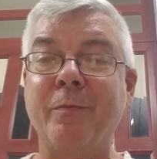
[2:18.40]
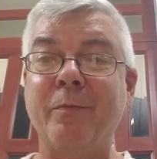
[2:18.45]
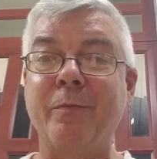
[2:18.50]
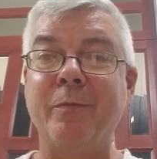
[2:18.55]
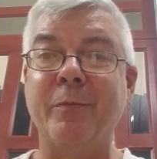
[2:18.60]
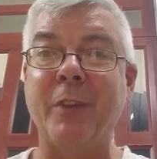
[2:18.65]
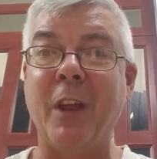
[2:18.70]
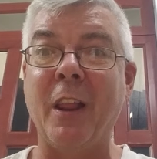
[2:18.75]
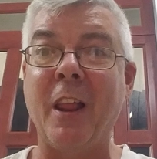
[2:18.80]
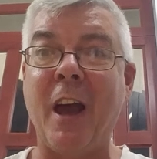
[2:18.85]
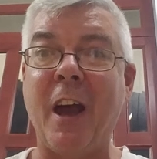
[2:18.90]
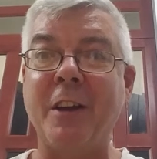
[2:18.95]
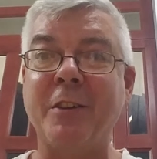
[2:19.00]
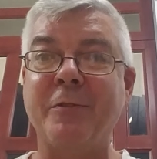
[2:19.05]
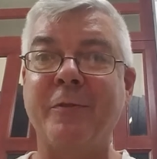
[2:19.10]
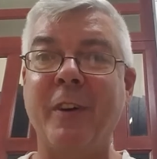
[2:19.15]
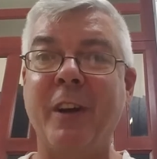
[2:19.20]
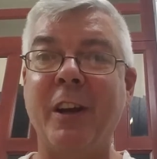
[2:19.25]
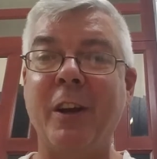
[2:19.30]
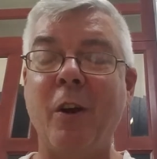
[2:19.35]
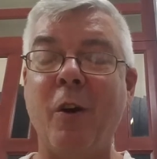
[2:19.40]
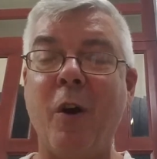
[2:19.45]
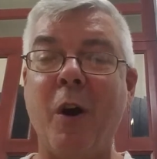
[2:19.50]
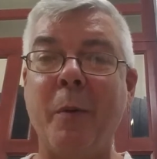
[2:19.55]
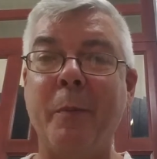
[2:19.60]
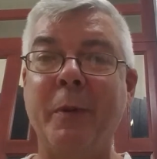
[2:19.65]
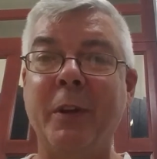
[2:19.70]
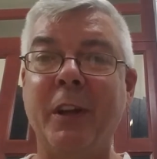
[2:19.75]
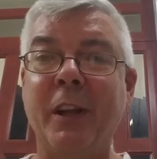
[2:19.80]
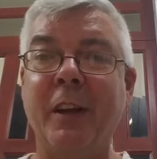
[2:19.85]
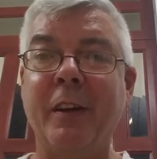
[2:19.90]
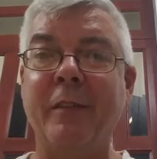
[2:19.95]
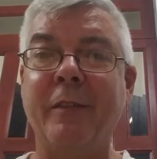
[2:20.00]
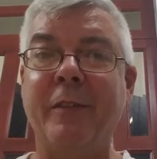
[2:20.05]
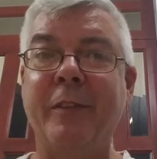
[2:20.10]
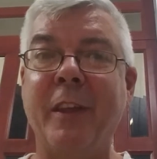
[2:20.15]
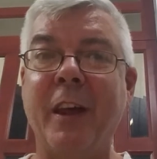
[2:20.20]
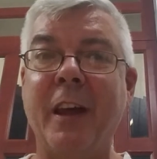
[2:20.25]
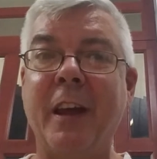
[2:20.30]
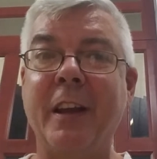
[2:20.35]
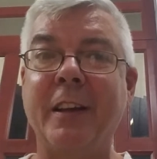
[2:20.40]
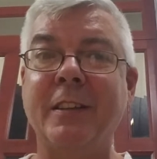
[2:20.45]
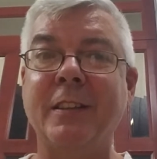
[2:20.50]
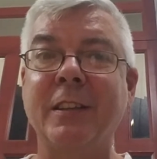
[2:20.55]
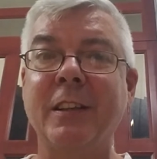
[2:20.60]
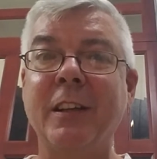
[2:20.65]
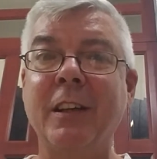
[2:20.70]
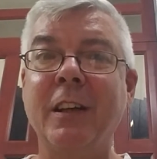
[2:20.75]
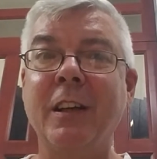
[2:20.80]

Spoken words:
last video, I believe, that